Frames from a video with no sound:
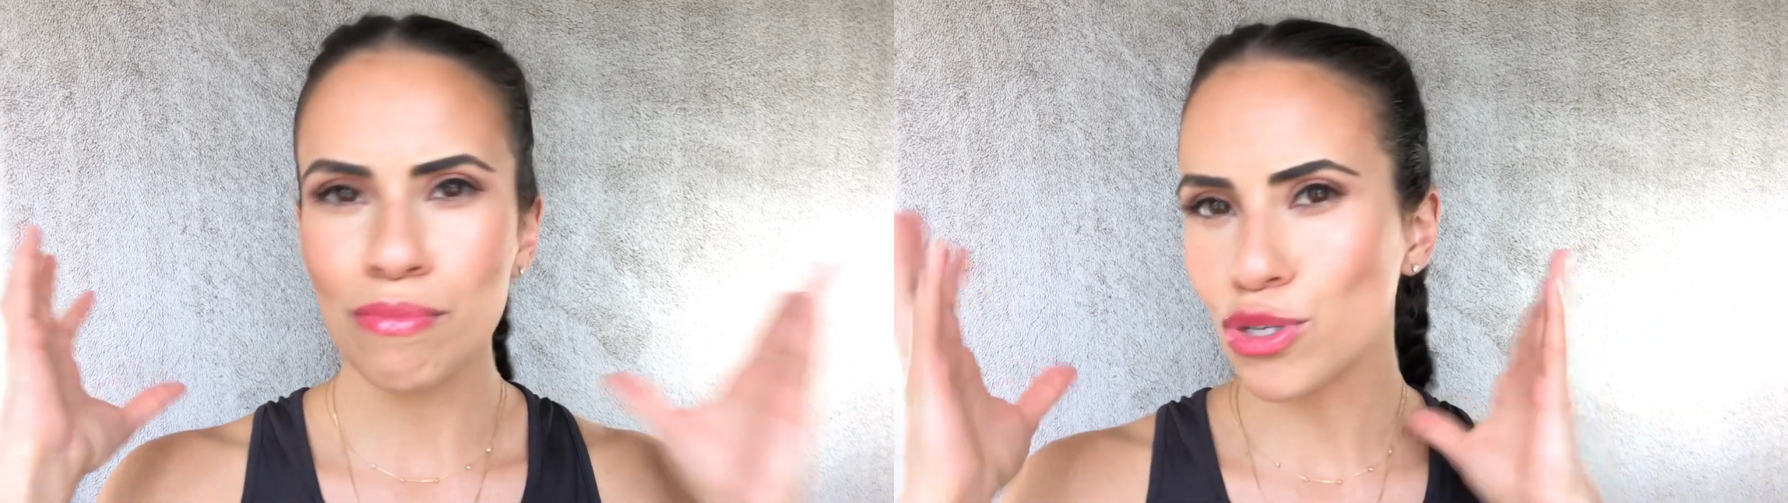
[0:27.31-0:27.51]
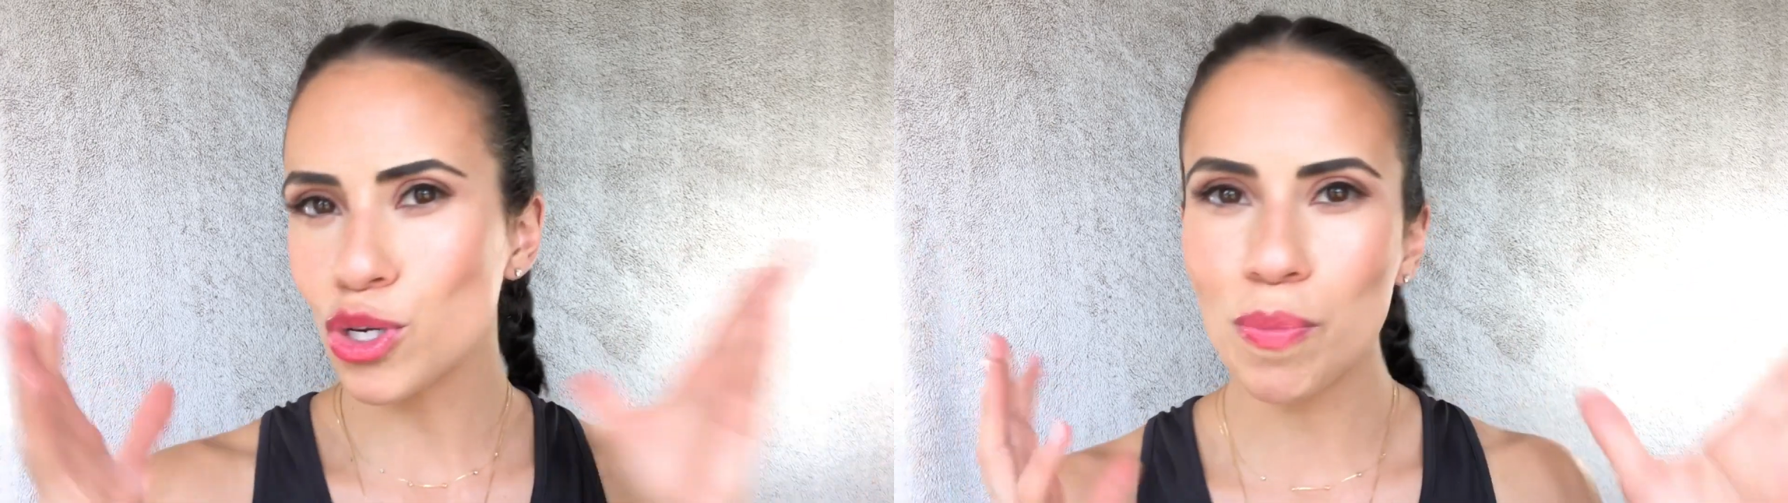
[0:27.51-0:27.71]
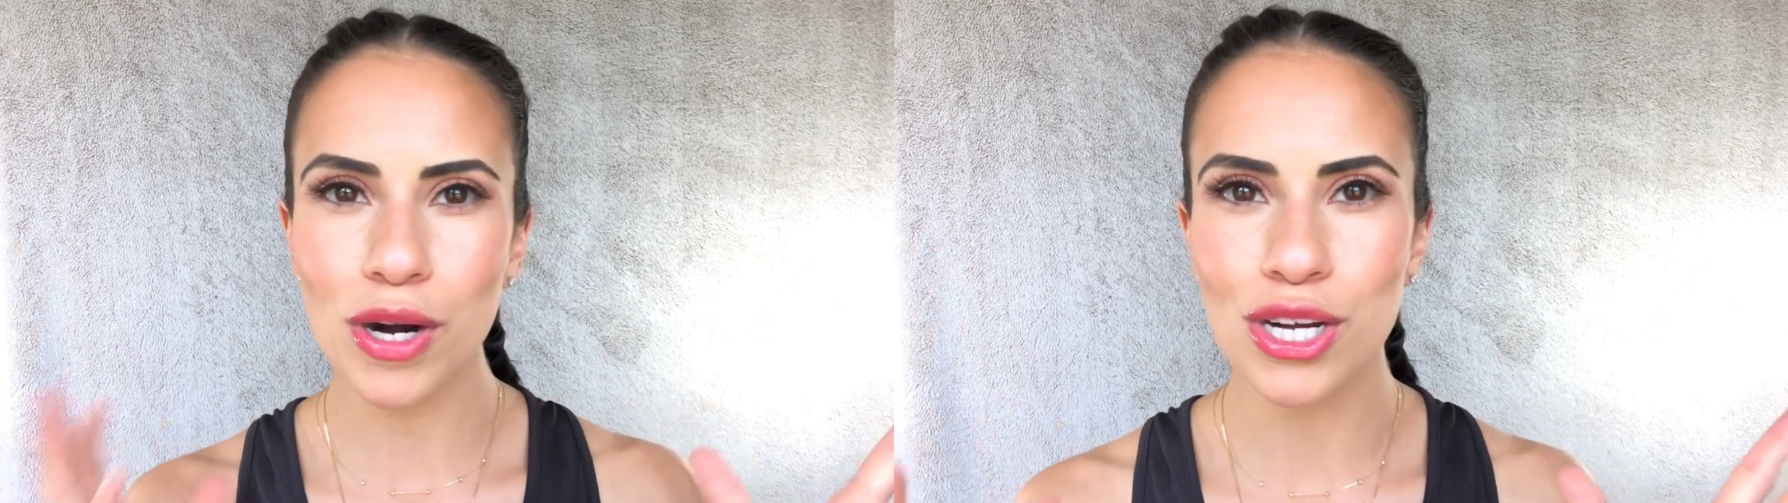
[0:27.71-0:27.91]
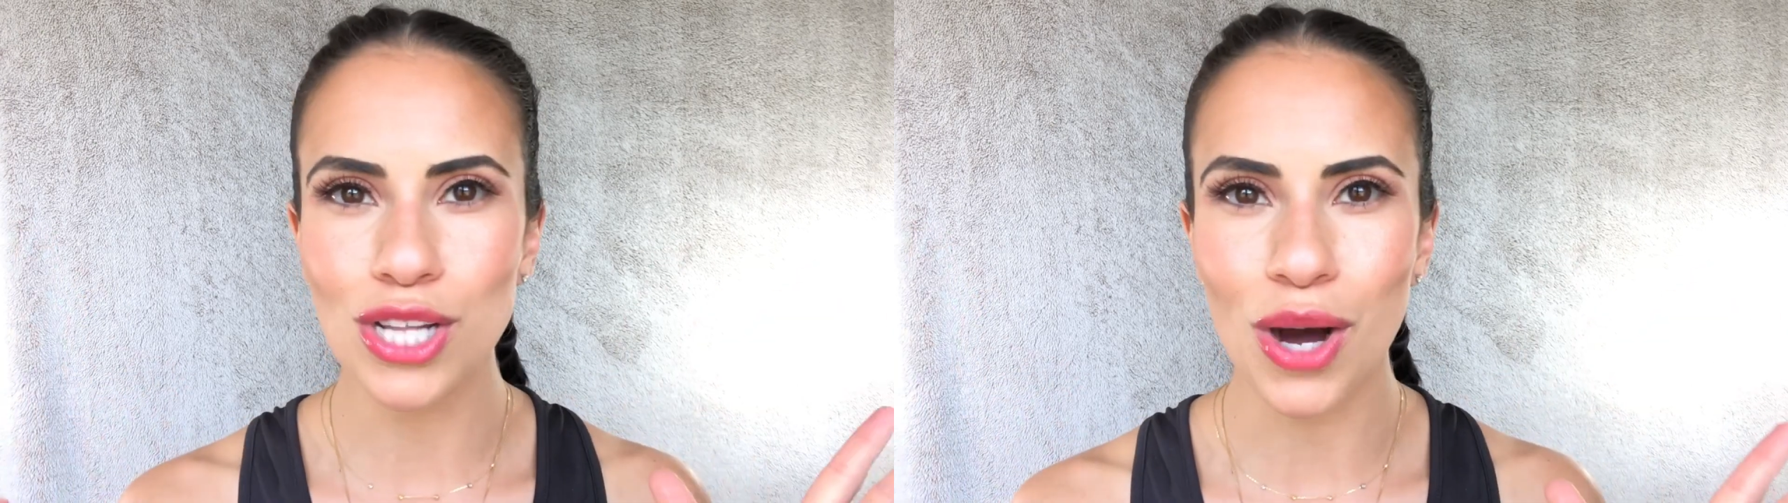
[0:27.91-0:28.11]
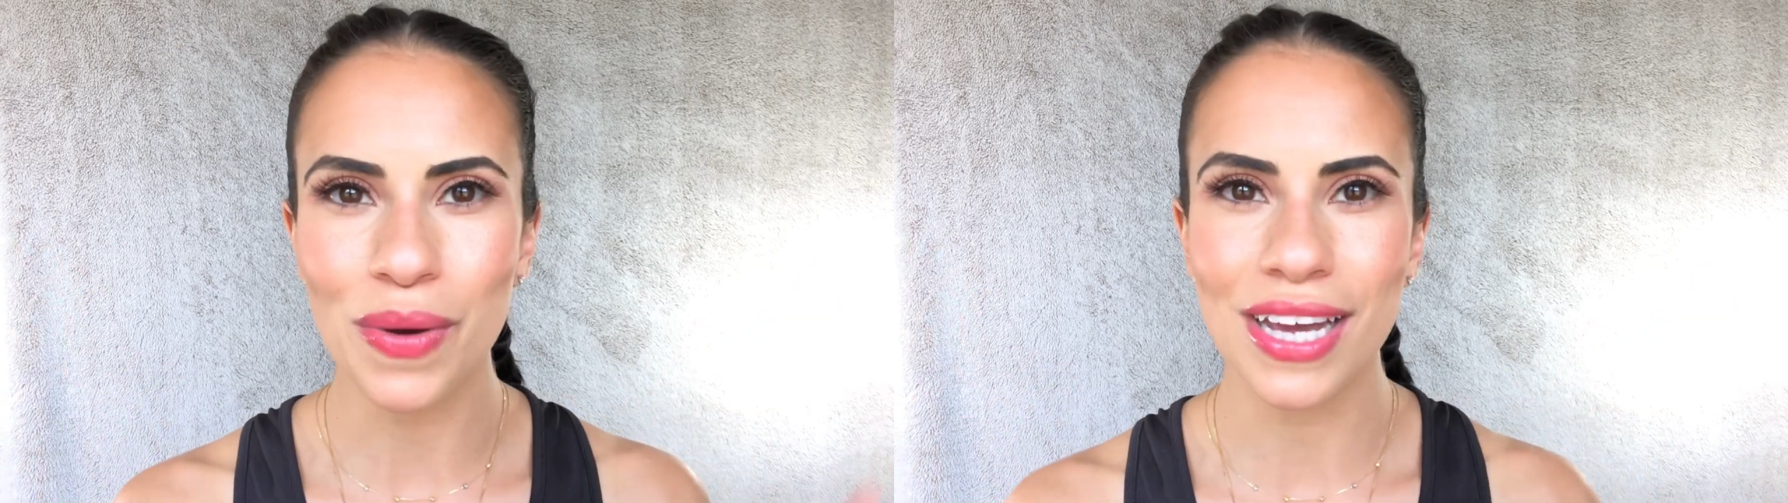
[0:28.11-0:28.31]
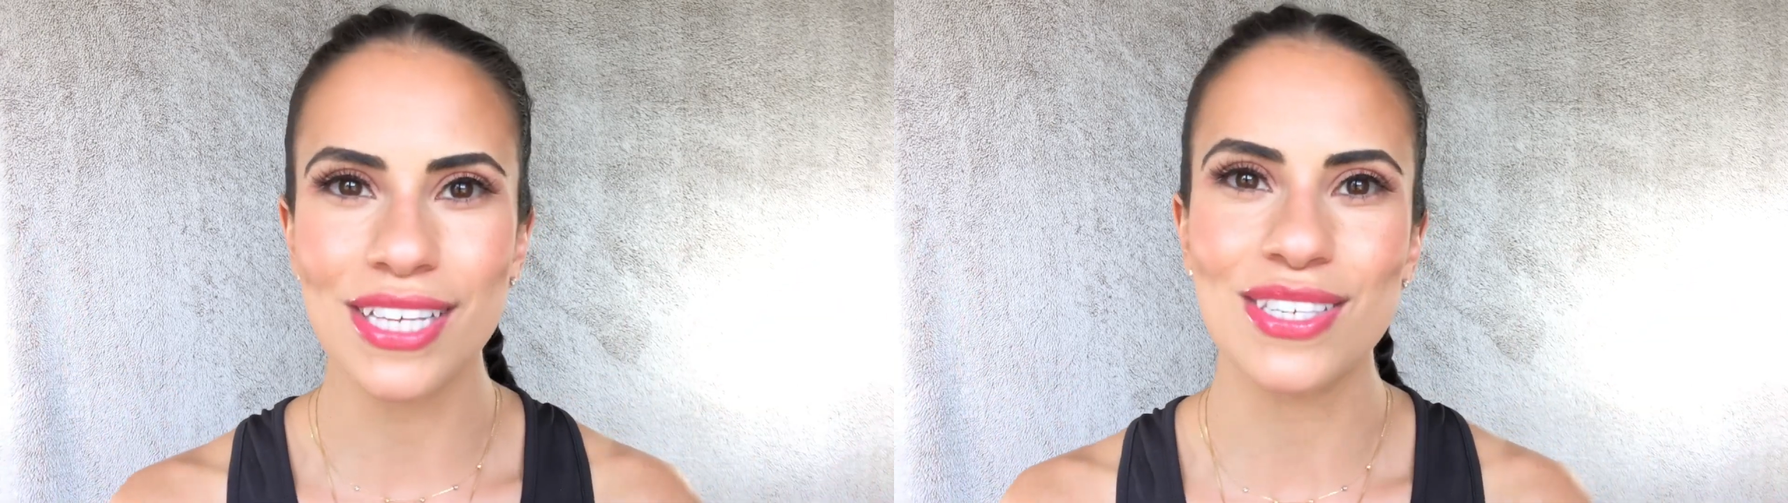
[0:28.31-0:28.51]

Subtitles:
super glowy,